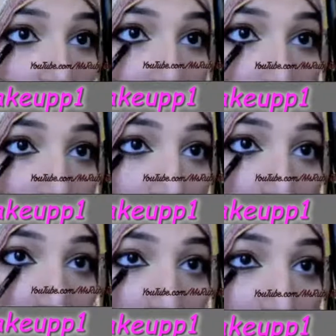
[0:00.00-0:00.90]

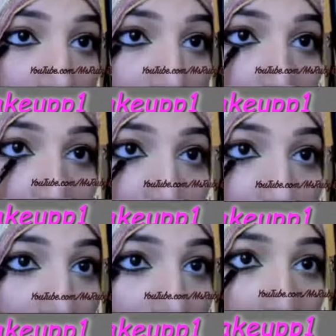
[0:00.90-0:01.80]

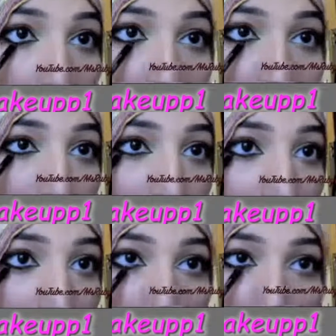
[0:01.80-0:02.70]

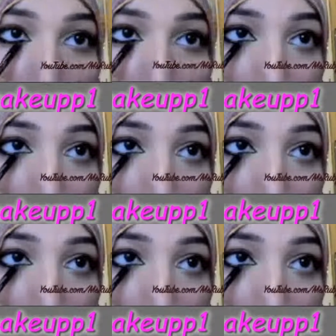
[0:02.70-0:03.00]
Nobody speaks.